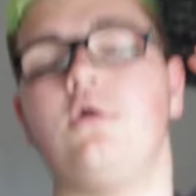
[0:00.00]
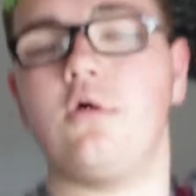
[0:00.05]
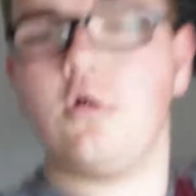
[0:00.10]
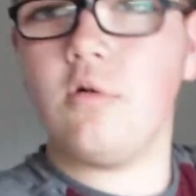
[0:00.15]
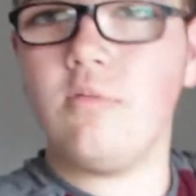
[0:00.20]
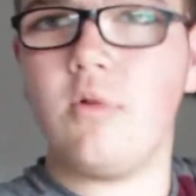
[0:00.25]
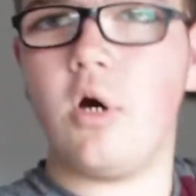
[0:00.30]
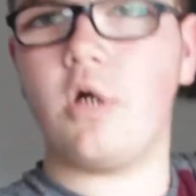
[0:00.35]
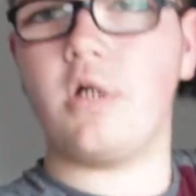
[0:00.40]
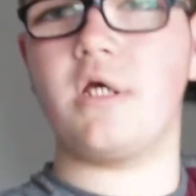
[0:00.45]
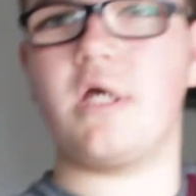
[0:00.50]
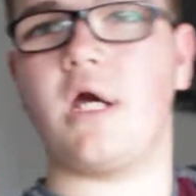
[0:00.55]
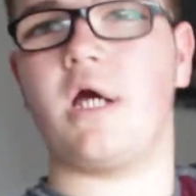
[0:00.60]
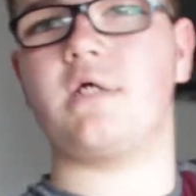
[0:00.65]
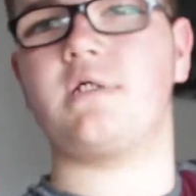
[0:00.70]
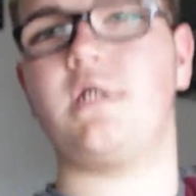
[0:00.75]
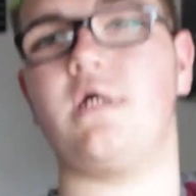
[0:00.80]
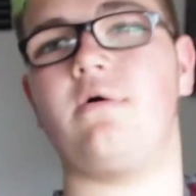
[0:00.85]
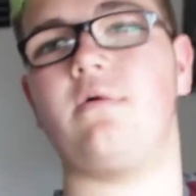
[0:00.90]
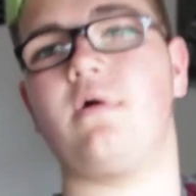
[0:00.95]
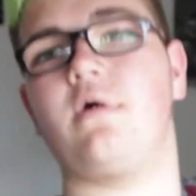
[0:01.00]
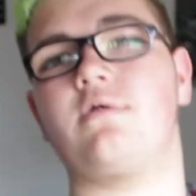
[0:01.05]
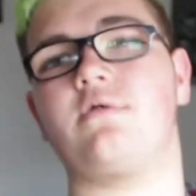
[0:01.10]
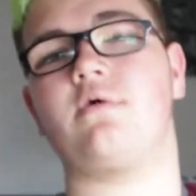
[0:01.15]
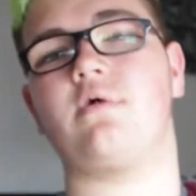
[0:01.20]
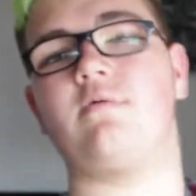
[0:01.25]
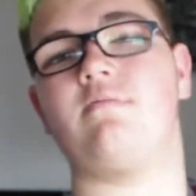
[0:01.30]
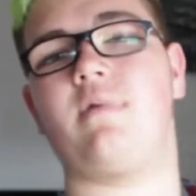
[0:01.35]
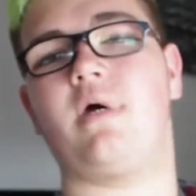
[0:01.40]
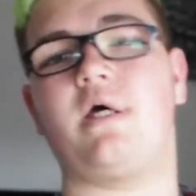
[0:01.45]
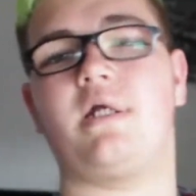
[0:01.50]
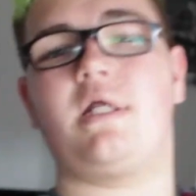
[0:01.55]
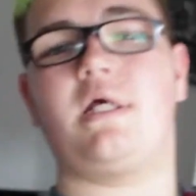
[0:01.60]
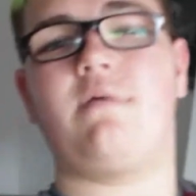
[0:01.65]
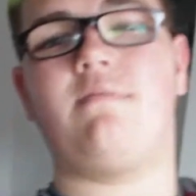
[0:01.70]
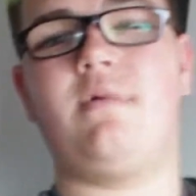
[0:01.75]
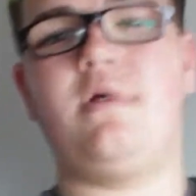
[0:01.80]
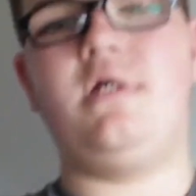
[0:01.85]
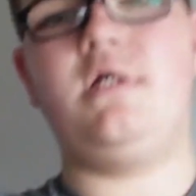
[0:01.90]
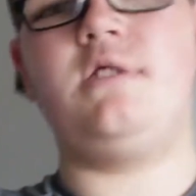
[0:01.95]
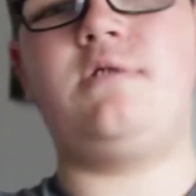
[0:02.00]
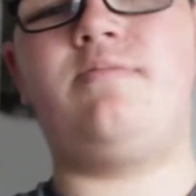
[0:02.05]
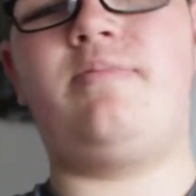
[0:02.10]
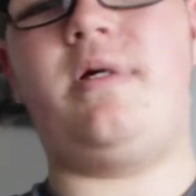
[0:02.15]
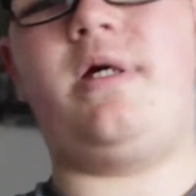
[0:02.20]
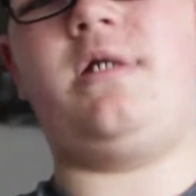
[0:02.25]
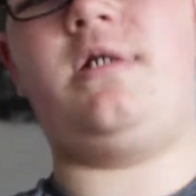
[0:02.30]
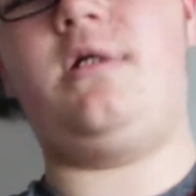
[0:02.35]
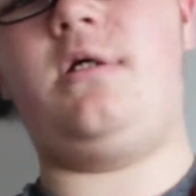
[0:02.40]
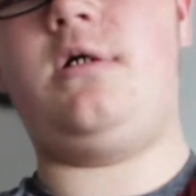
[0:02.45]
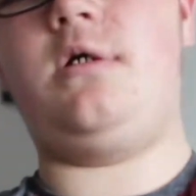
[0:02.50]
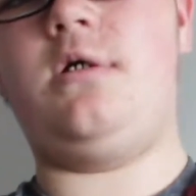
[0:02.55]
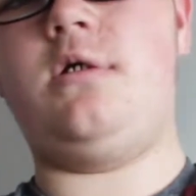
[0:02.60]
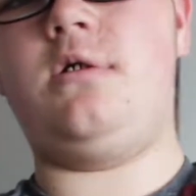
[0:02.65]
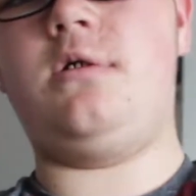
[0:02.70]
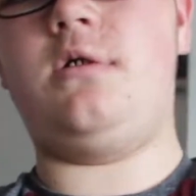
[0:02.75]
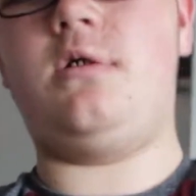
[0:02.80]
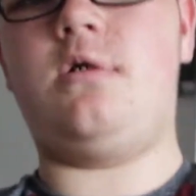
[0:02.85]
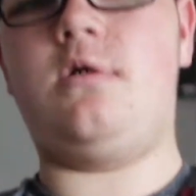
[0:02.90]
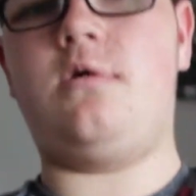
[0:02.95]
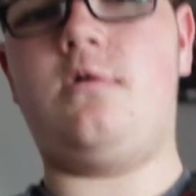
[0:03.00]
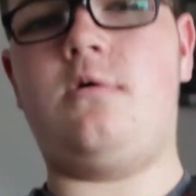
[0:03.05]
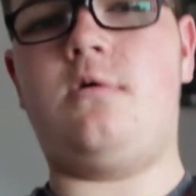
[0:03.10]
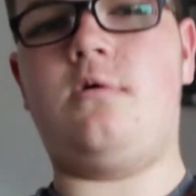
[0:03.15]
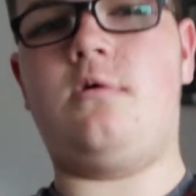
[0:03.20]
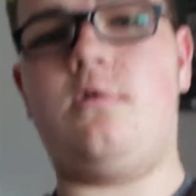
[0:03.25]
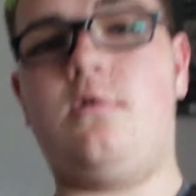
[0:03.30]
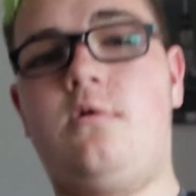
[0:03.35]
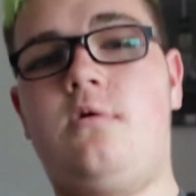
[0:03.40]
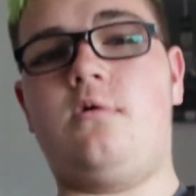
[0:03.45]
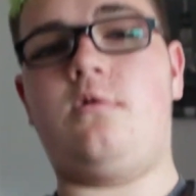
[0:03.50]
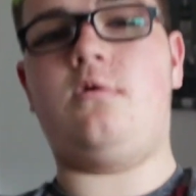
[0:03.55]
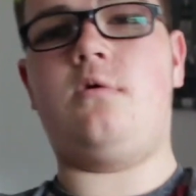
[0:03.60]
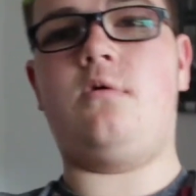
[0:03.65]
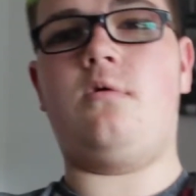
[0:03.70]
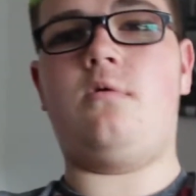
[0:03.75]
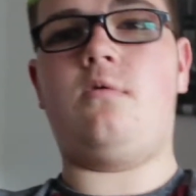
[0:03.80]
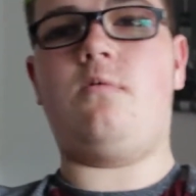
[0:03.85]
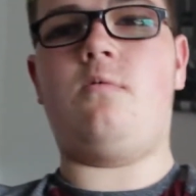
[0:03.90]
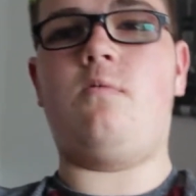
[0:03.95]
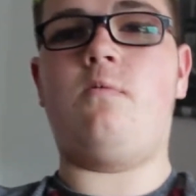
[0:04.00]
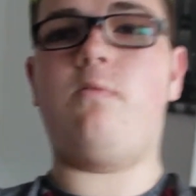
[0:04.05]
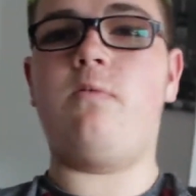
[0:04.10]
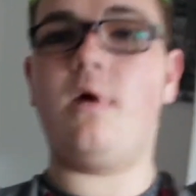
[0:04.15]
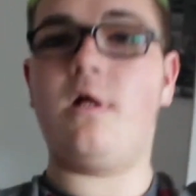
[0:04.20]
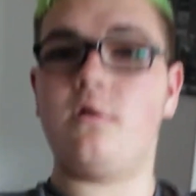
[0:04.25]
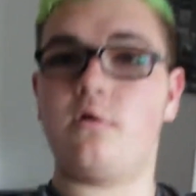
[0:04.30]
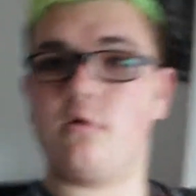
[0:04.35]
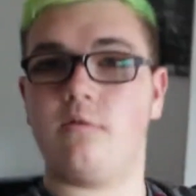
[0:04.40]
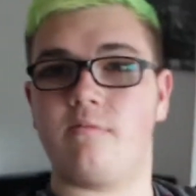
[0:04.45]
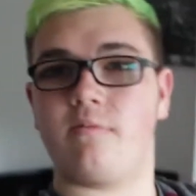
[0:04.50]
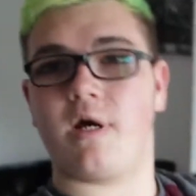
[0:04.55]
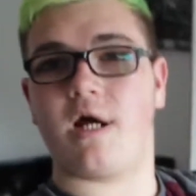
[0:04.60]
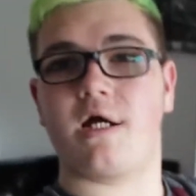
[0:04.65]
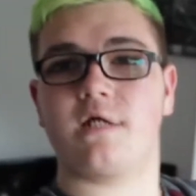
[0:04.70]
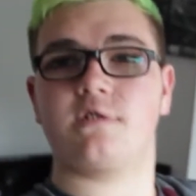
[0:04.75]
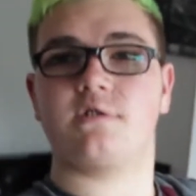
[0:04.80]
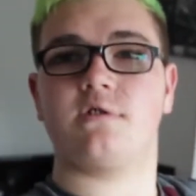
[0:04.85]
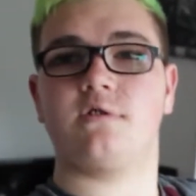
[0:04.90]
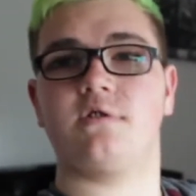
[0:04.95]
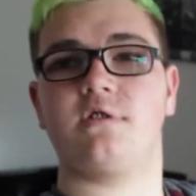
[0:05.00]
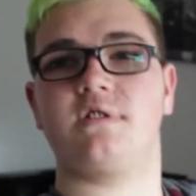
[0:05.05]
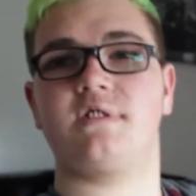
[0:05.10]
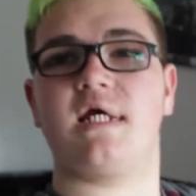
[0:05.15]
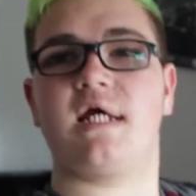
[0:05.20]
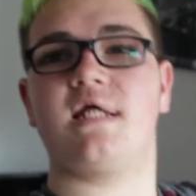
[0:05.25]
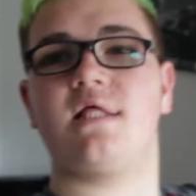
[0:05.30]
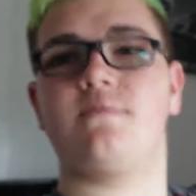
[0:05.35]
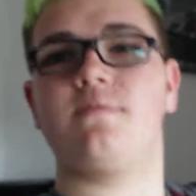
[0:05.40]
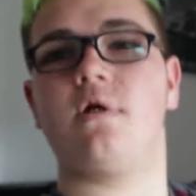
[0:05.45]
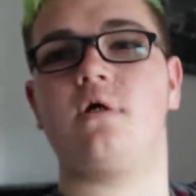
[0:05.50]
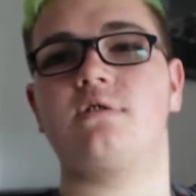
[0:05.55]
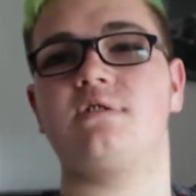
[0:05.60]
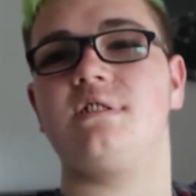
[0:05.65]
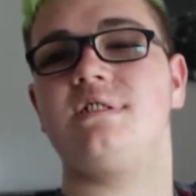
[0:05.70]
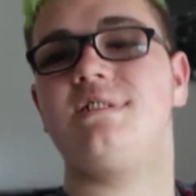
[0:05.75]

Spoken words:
Good morning, guys. How are y'all doing? My name is Ben, and welcome back to the daily vlog.